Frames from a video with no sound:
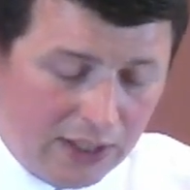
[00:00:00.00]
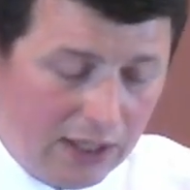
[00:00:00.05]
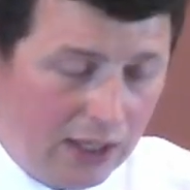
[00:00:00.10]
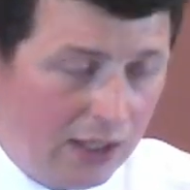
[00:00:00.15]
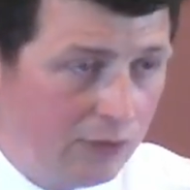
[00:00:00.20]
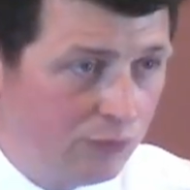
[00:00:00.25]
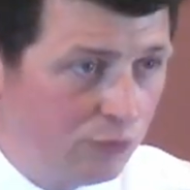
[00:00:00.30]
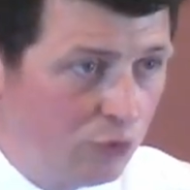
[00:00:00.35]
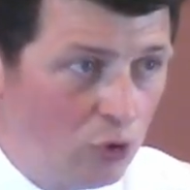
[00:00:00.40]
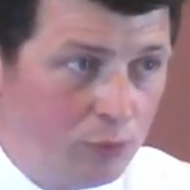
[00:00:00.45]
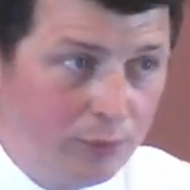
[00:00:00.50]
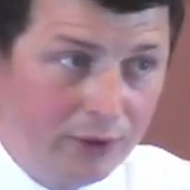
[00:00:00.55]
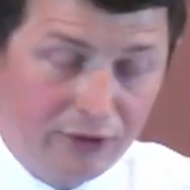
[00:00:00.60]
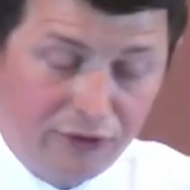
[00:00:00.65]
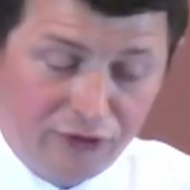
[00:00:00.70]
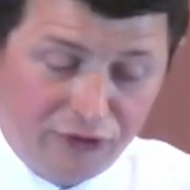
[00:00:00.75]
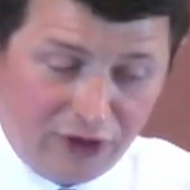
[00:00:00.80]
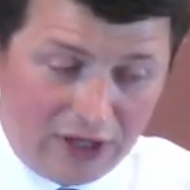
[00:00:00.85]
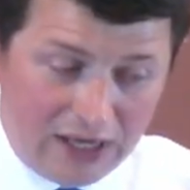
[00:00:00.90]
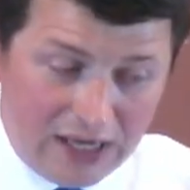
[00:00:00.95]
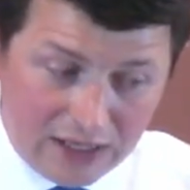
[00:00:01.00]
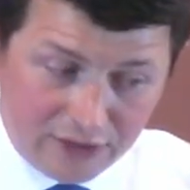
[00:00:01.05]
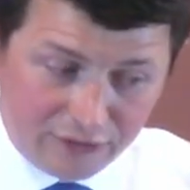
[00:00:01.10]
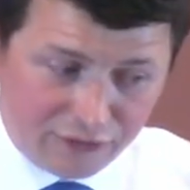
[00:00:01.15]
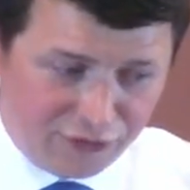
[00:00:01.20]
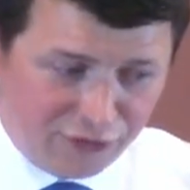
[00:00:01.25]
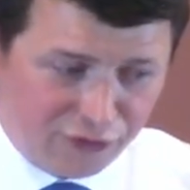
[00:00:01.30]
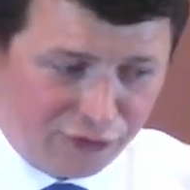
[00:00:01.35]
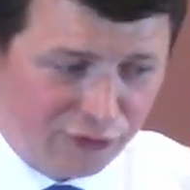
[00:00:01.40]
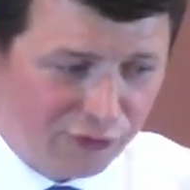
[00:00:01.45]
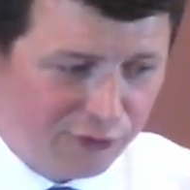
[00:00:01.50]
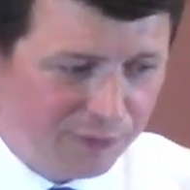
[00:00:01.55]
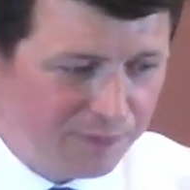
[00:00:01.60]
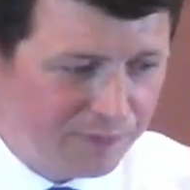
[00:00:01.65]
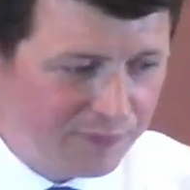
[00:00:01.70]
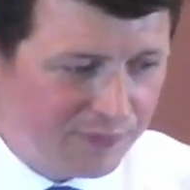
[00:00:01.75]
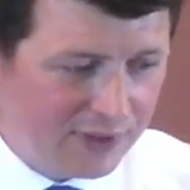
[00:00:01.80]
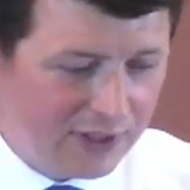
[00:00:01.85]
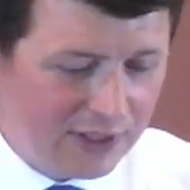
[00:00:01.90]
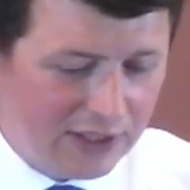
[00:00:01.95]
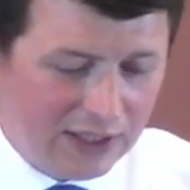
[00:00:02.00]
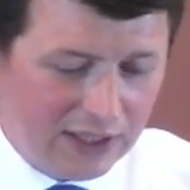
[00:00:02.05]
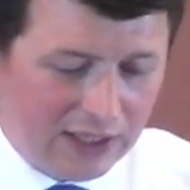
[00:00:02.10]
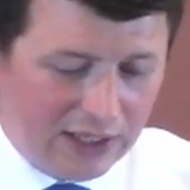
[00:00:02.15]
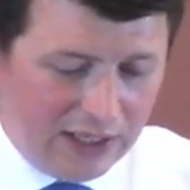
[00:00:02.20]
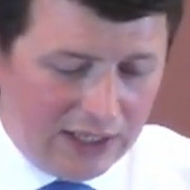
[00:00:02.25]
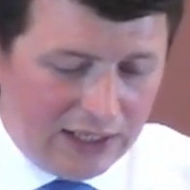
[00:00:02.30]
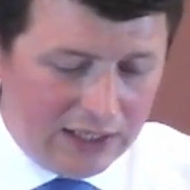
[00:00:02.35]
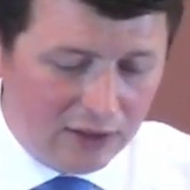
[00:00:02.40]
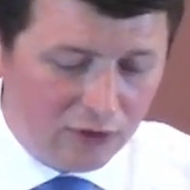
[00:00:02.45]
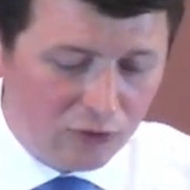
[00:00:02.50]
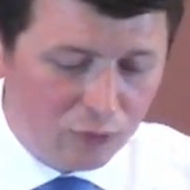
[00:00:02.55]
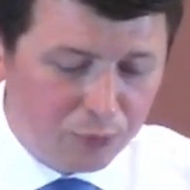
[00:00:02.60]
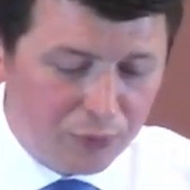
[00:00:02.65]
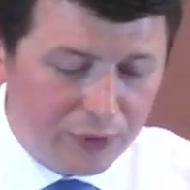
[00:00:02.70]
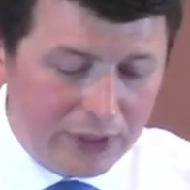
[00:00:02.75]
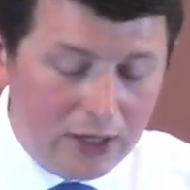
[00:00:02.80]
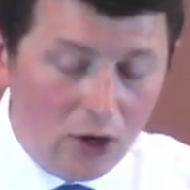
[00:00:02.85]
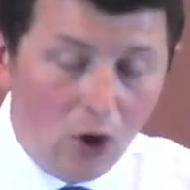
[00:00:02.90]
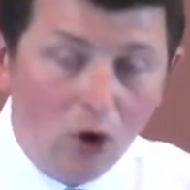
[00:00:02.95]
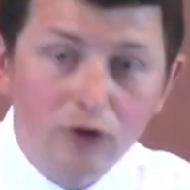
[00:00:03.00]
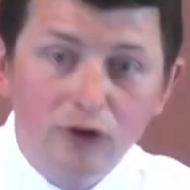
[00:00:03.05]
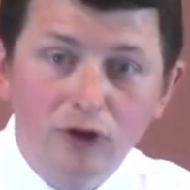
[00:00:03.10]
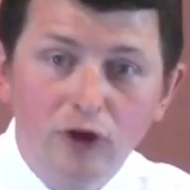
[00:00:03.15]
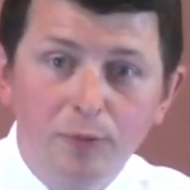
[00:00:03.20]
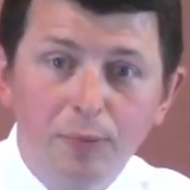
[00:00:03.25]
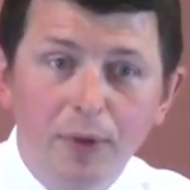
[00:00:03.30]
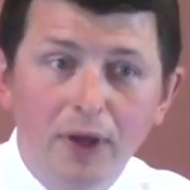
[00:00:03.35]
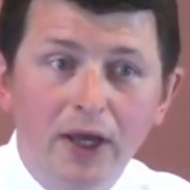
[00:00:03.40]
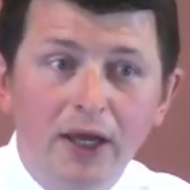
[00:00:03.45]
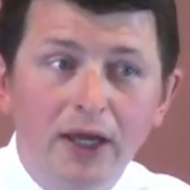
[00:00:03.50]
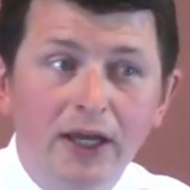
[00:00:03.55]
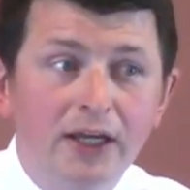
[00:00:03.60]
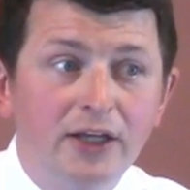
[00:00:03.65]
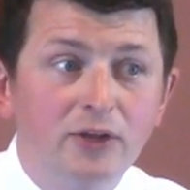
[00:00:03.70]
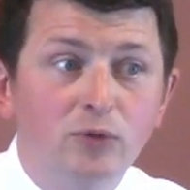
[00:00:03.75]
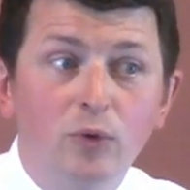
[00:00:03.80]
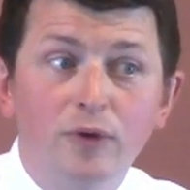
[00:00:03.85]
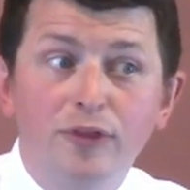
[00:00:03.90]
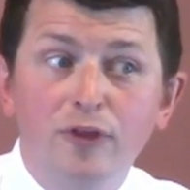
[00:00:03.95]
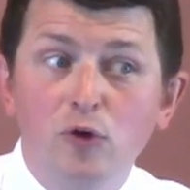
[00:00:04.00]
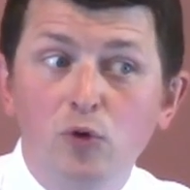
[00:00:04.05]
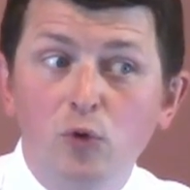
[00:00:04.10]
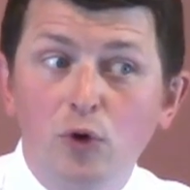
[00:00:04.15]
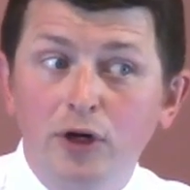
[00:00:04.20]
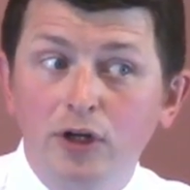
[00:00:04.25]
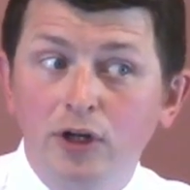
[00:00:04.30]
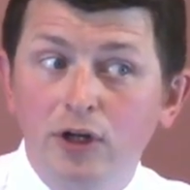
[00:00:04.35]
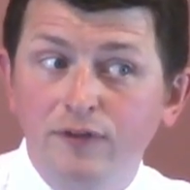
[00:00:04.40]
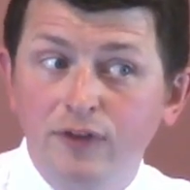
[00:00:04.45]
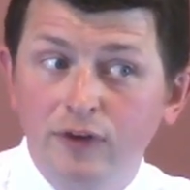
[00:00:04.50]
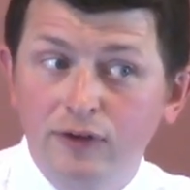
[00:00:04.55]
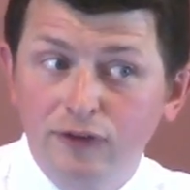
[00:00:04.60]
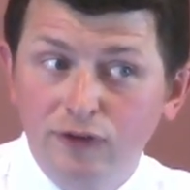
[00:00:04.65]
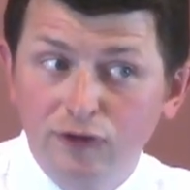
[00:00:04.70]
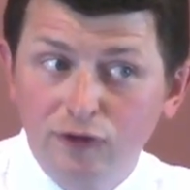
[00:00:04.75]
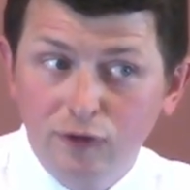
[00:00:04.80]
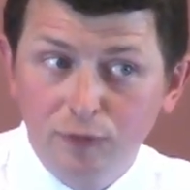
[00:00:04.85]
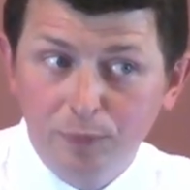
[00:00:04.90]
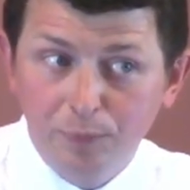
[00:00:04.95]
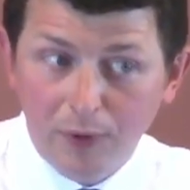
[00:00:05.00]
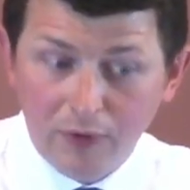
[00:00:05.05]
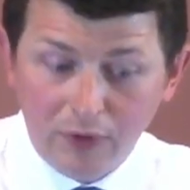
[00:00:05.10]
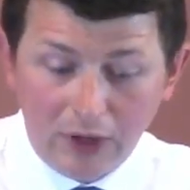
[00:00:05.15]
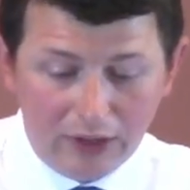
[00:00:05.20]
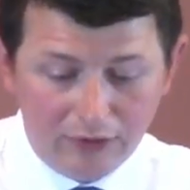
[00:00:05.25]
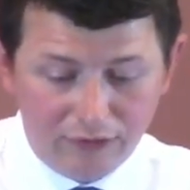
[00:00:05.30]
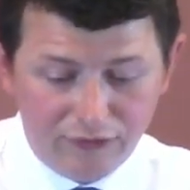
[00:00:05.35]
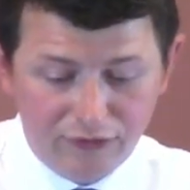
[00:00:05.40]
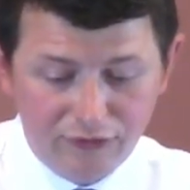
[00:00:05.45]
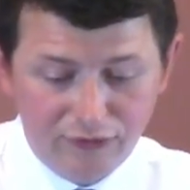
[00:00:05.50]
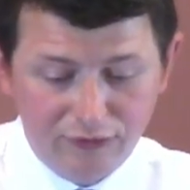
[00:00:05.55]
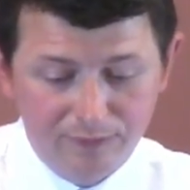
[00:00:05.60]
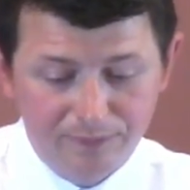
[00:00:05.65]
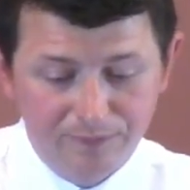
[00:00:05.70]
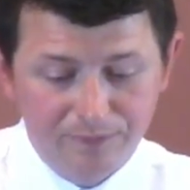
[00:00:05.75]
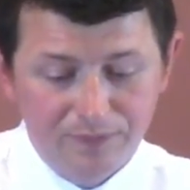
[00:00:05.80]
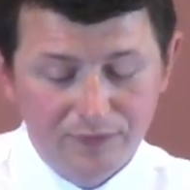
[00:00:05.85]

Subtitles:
in Romans 8, he is preoccupied with the work of the Spirit.